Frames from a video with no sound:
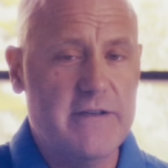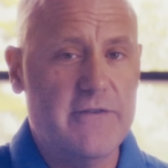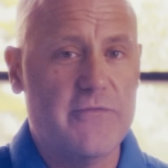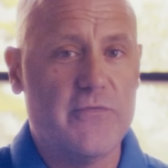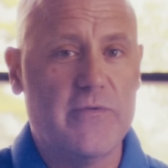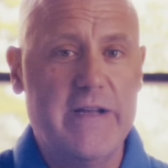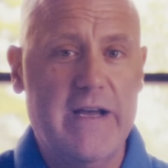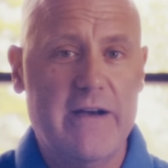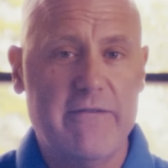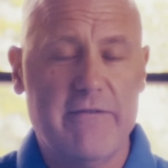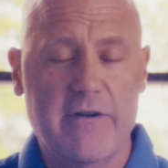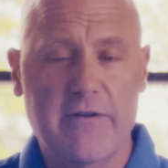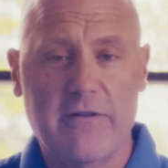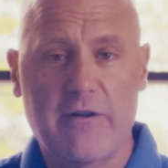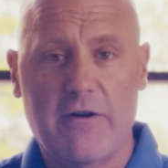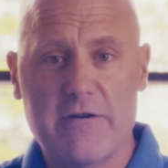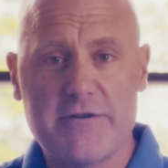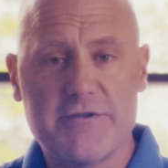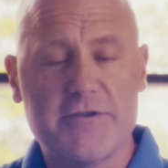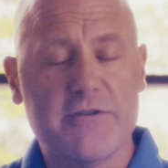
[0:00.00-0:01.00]
If we have a
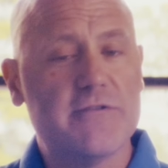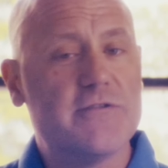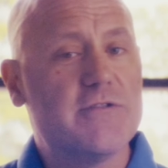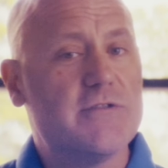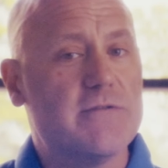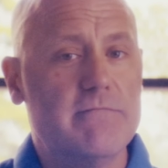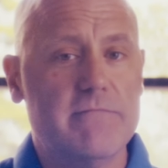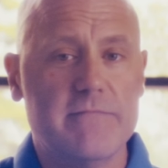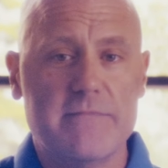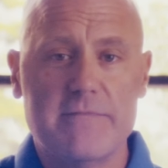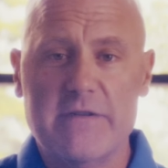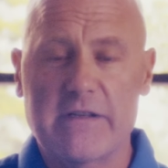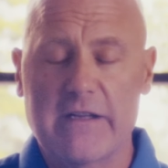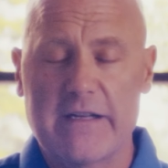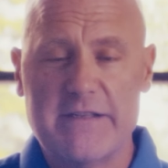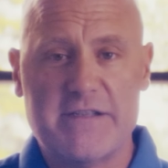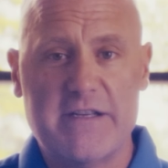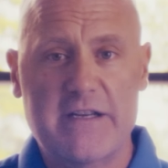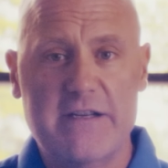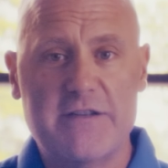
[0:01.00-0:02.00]
larger,
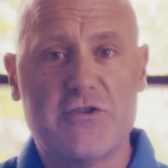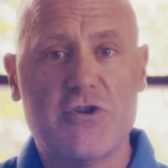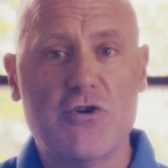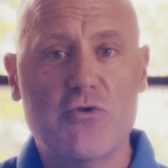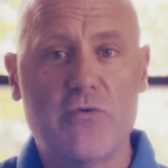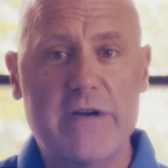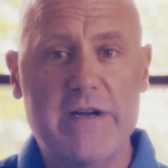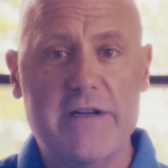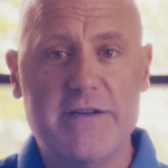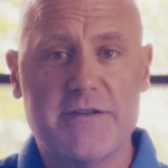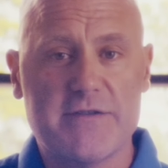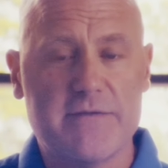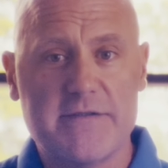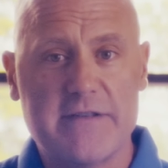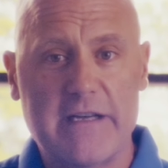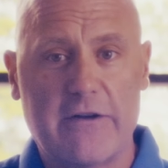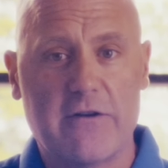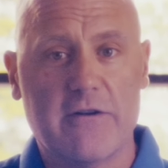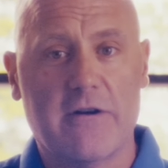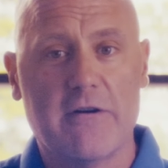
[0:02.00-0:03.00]
let's say 2-inch
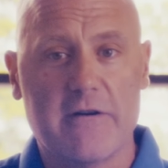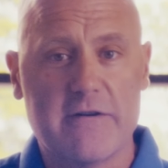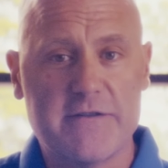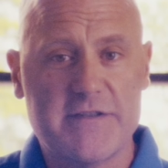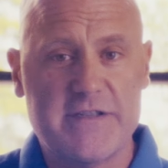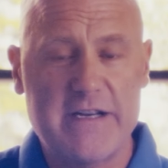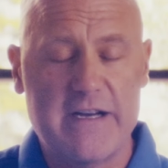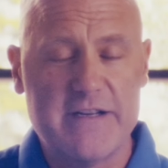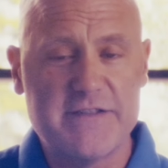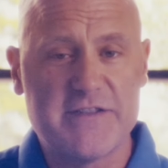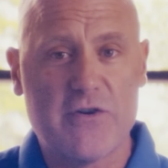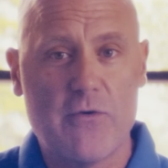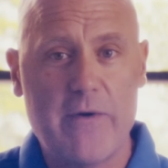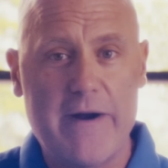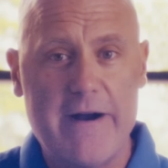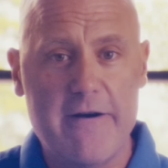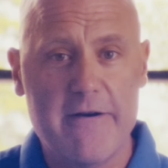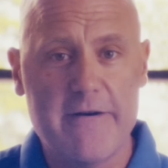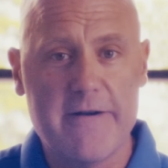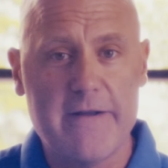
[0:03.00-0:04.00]
Cycle Gard CI
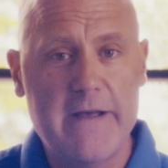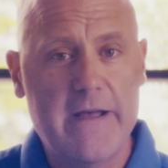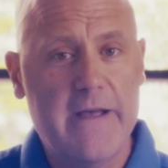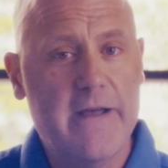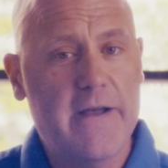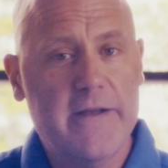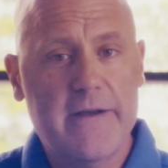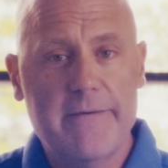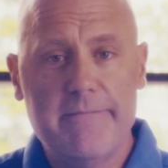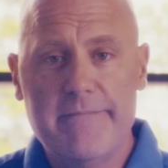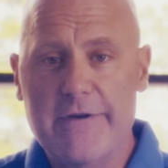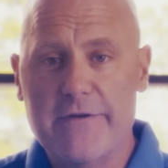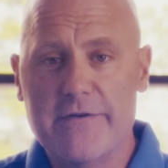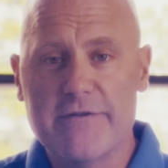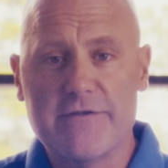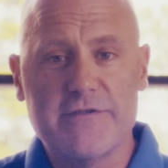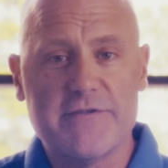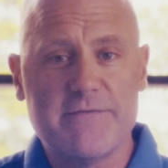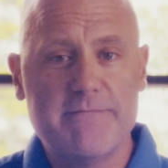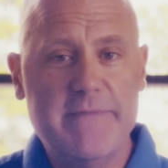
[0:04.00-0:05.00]
squared,
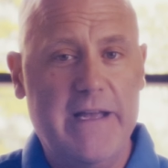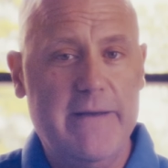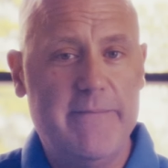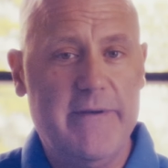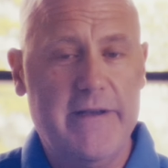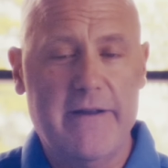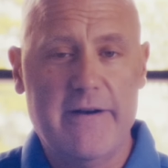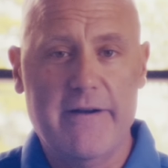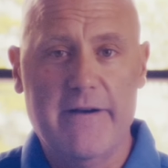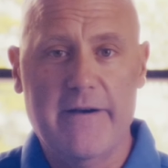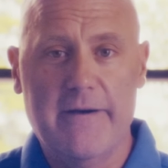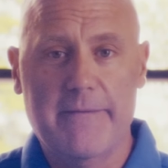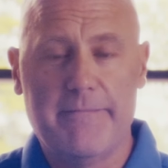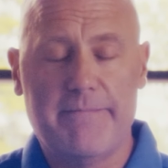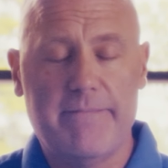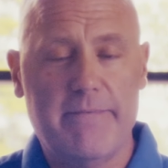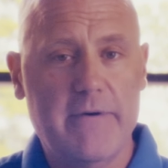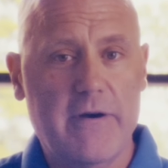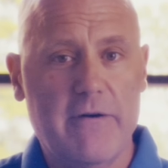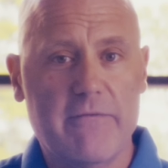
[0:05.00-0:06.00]
used maybe in a
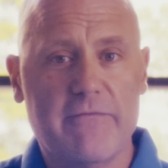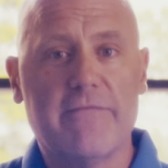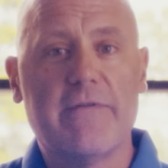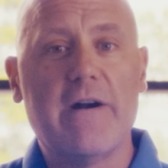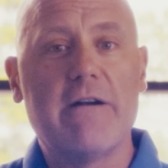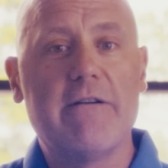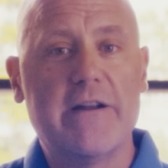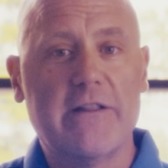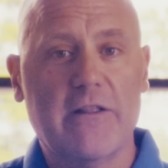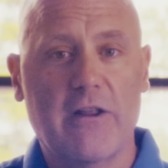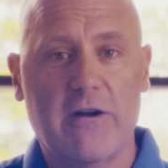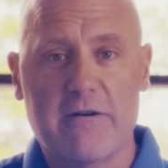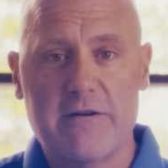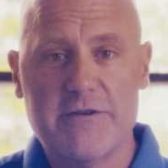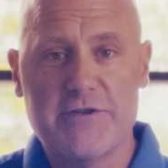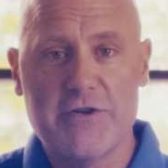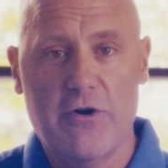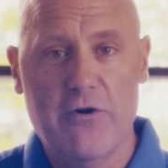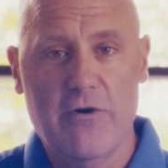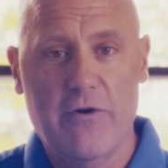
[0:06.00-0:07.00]
very
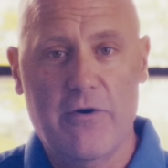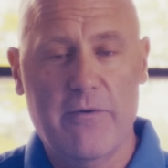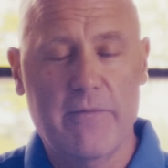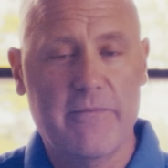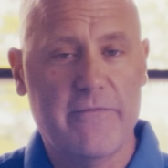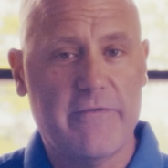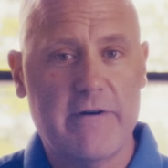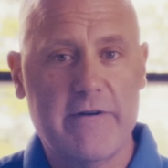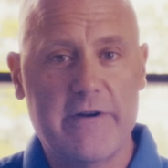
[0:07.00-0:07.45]
large home,